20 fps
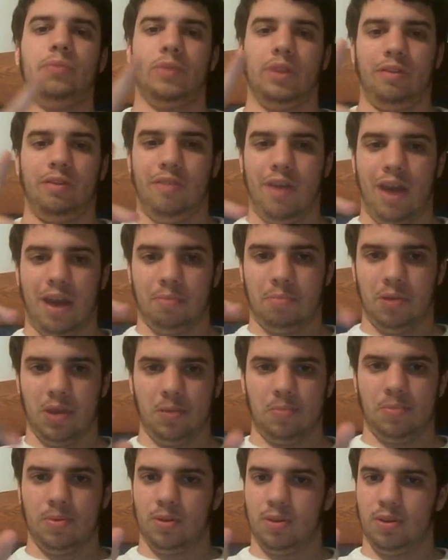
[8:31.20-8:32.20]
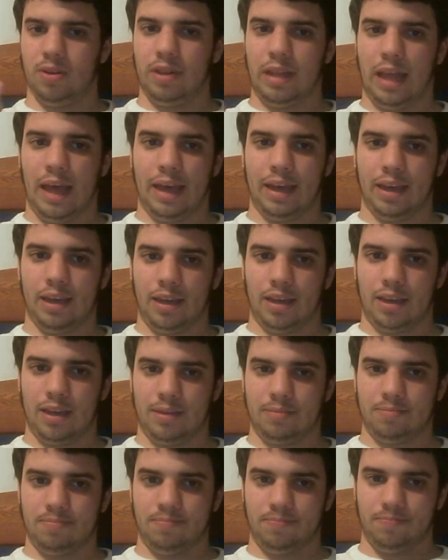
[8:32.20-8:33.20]
You've had people like
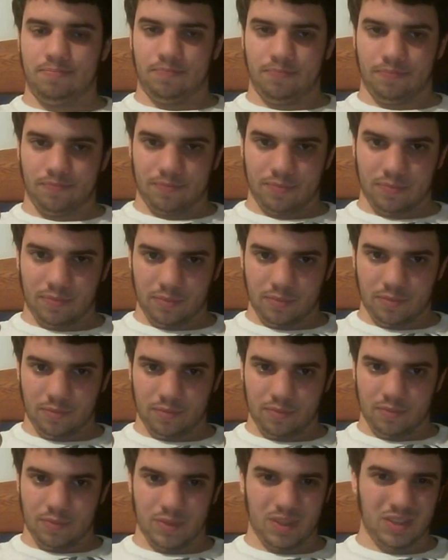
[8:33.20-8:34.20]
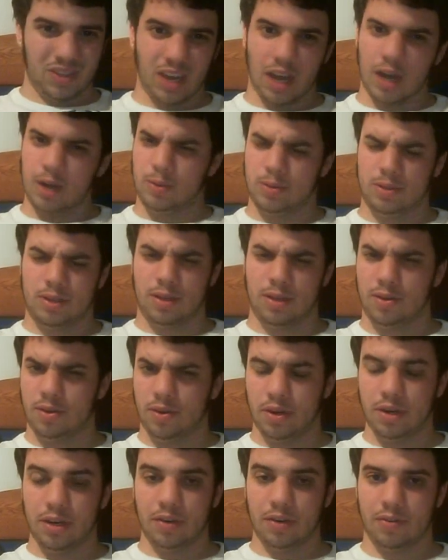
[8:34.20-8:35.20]
the title was
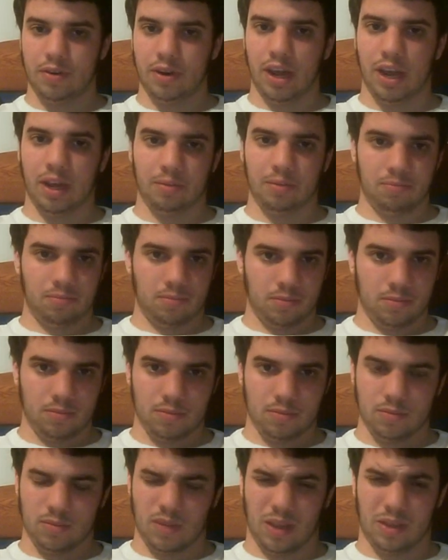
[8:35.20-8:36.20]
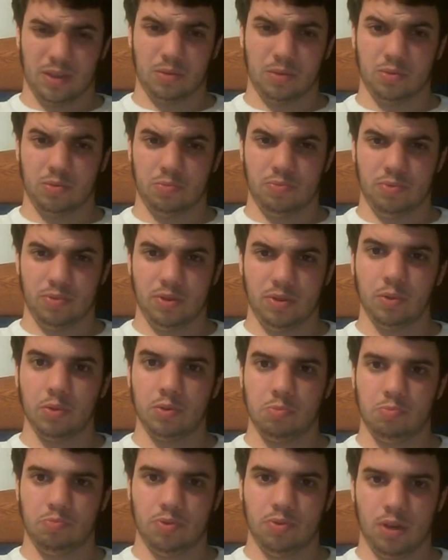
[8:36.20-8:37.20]
under a different name. I think it was